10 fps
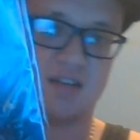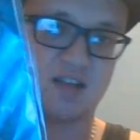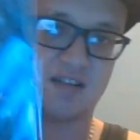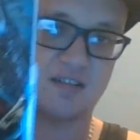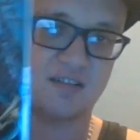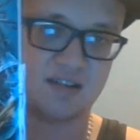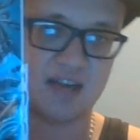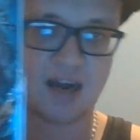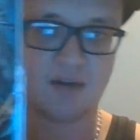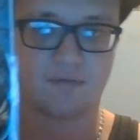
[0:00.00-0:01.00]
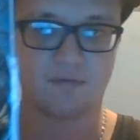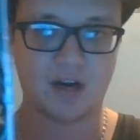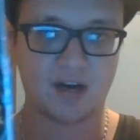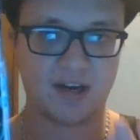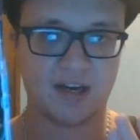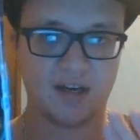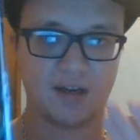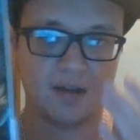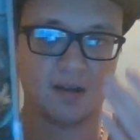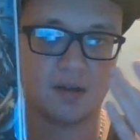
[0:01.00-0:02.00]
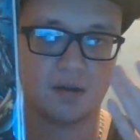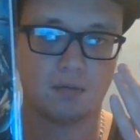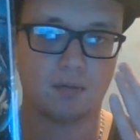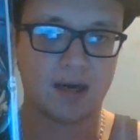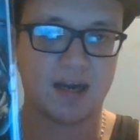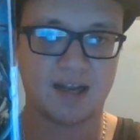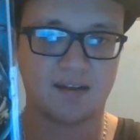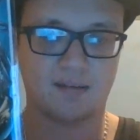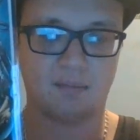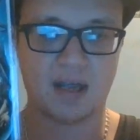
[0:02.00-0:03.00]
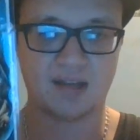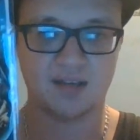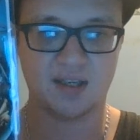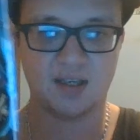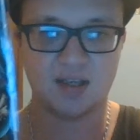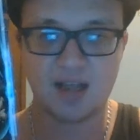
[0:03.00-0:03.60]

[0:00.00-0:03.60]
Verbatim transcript: just not very what I expected.